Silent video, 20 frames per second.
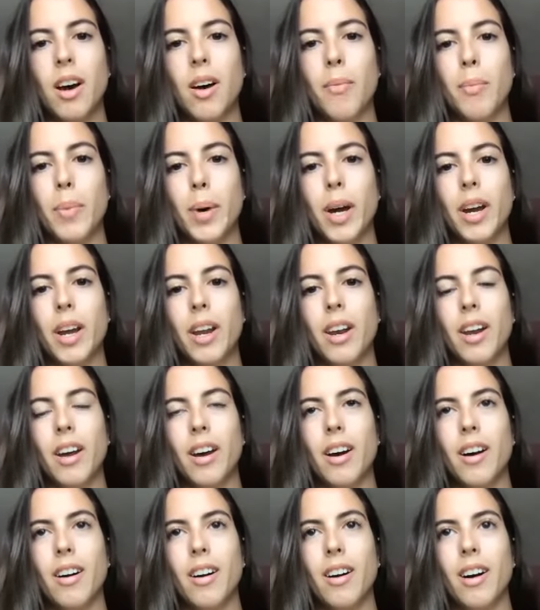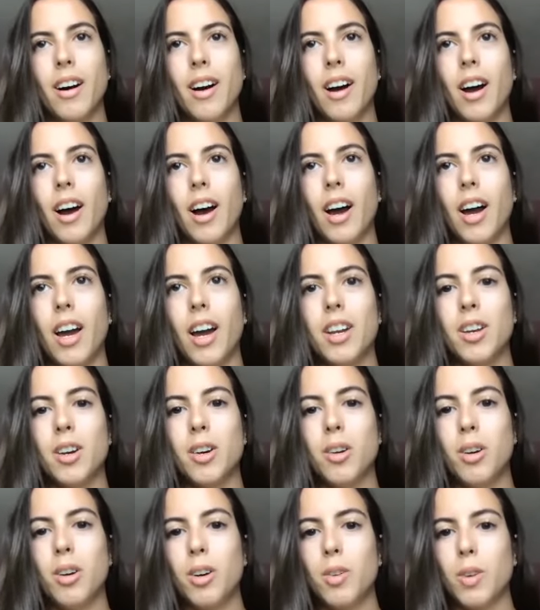But I
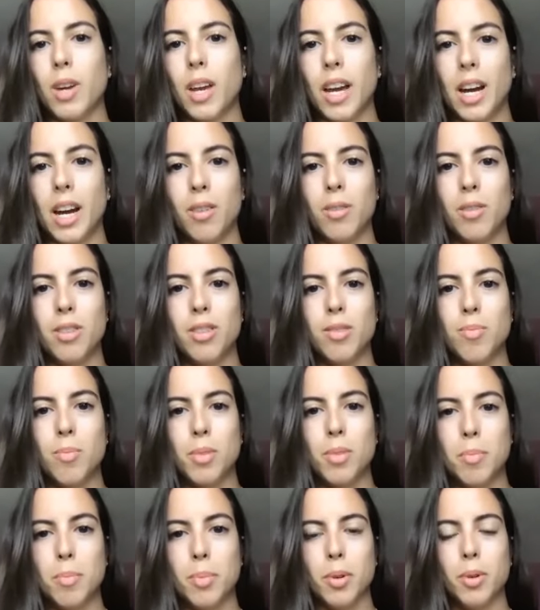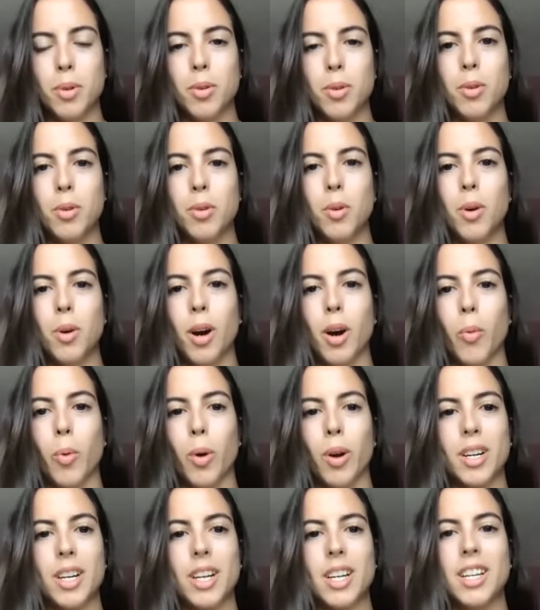know countless people who are
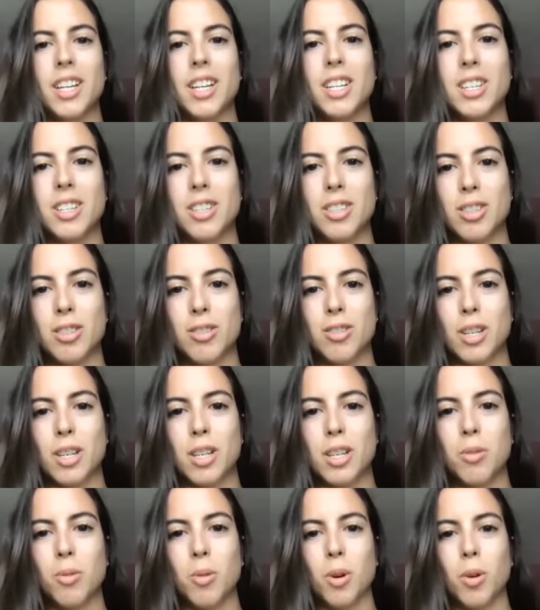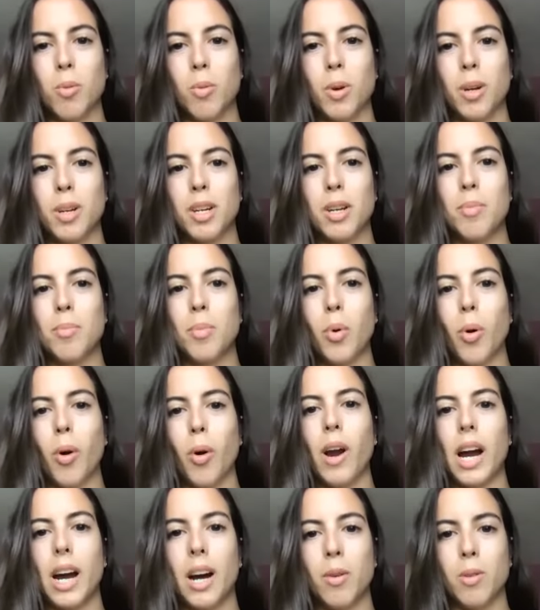working in industry who are working
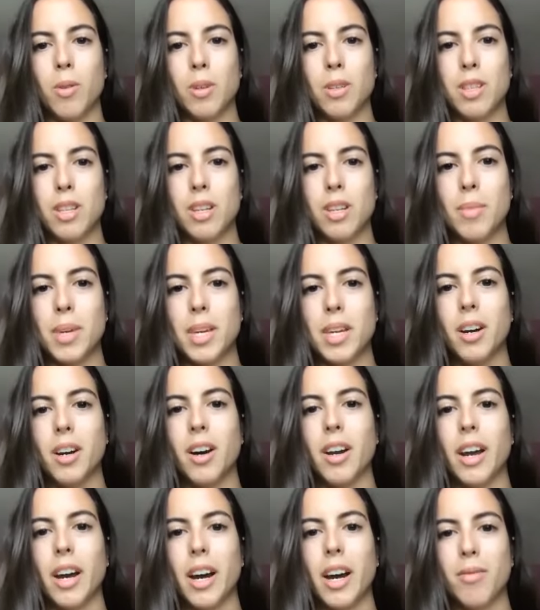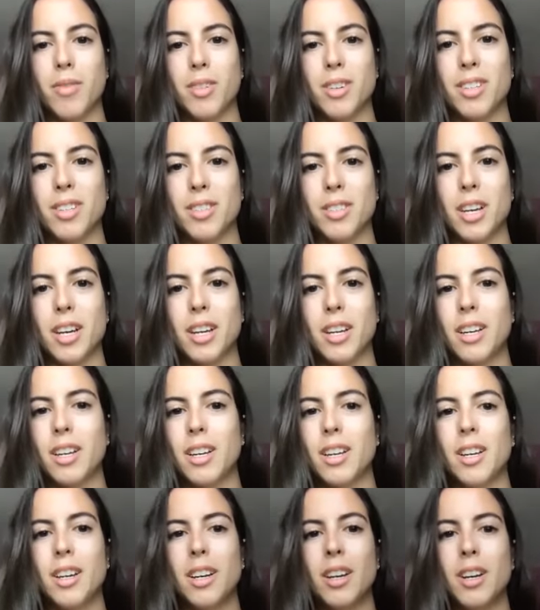more hours than me on average. Like
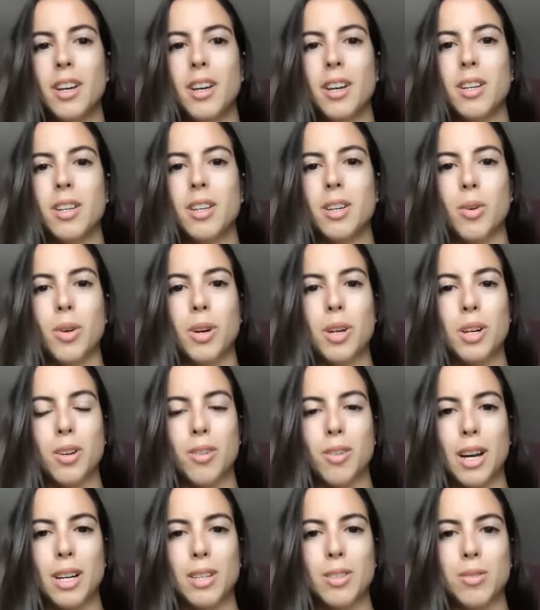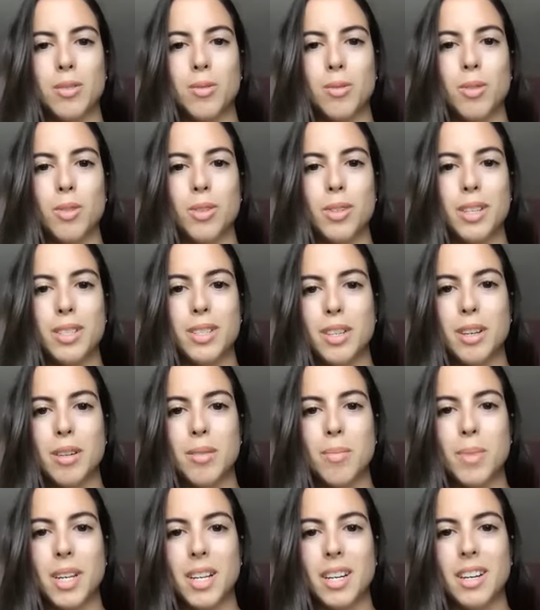going to grad school doesn't
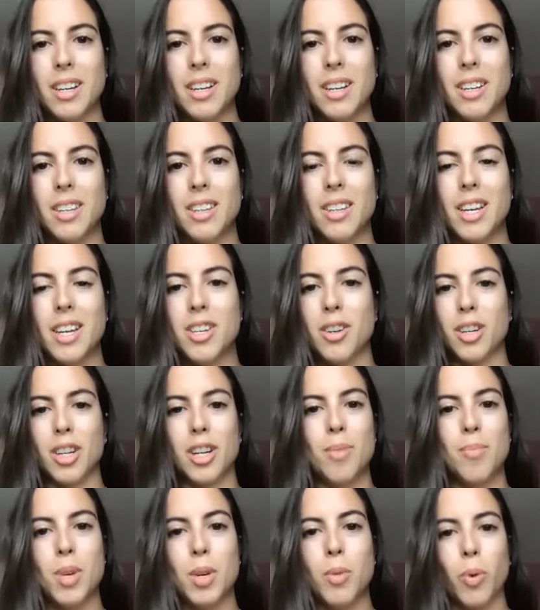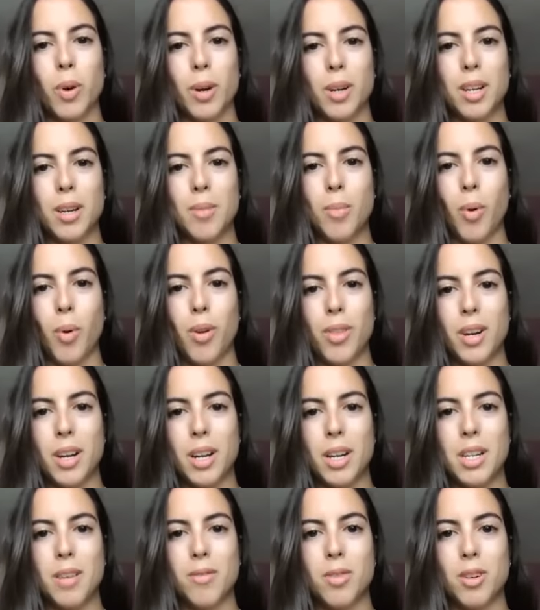mean that you're going to be working more than
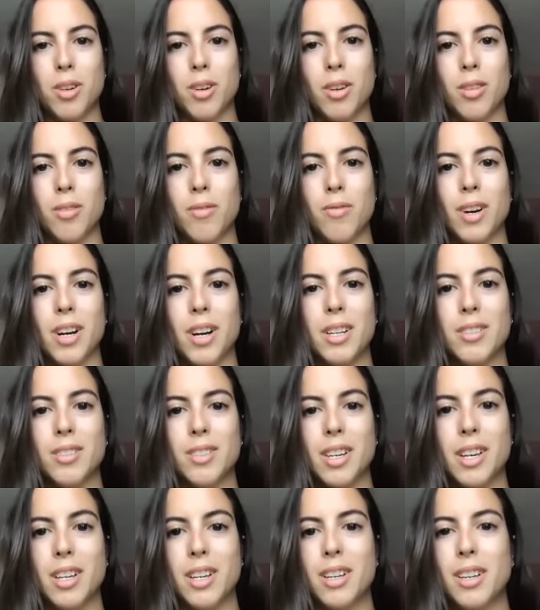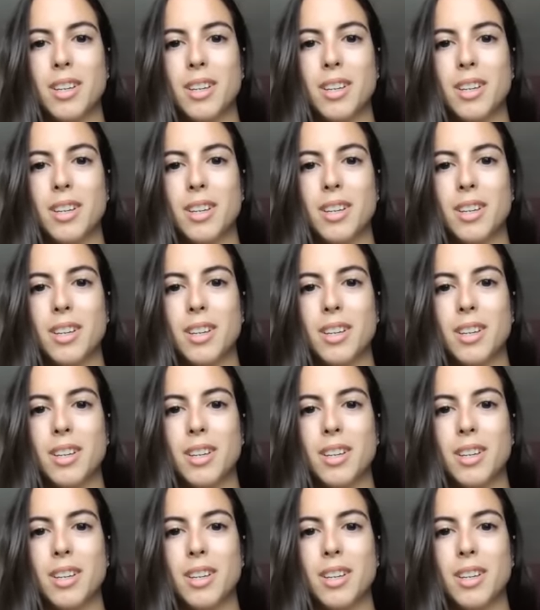any of your other friends. Like